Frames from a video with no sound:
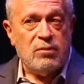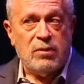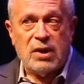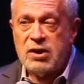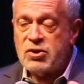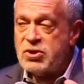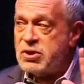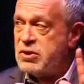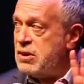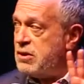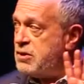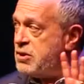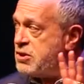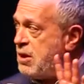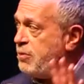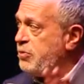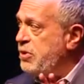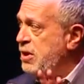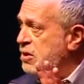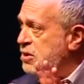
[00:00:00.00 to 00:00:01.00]
but it's
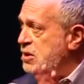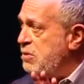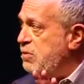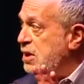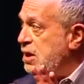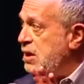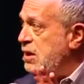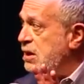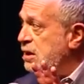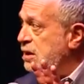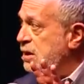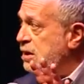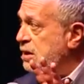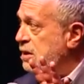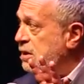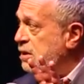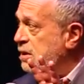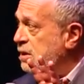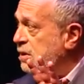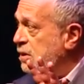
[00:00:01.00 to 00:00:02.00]
something to be,
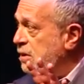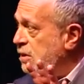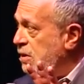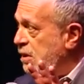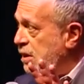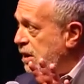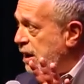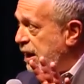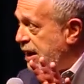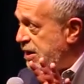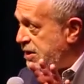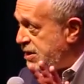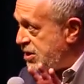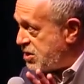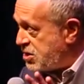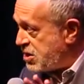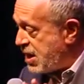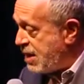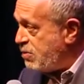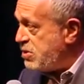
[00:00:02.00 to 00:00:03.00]
at
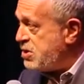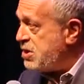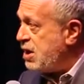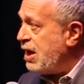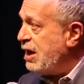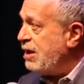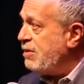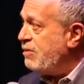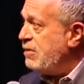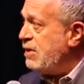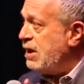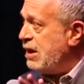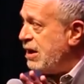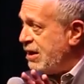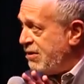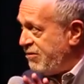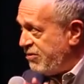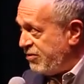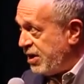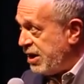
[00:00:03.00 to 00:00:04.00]
the same time,
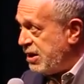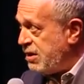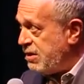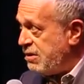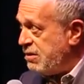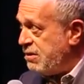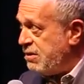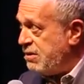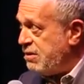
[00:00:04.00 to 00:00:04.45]
invited.